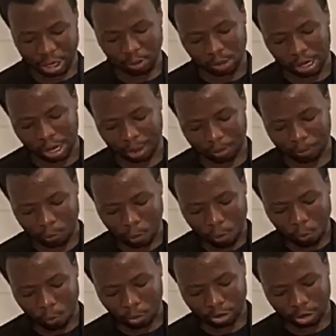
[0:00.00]
now
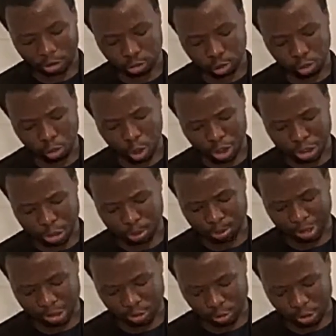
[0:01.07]
come when the true
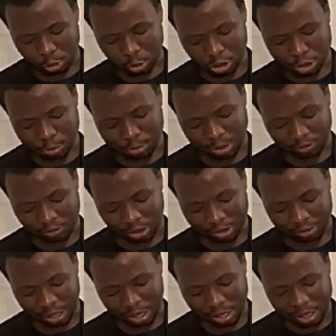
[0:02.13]
worshippers will worship the
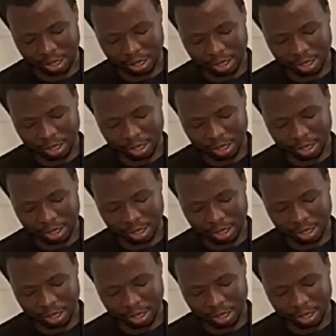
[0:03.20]
Father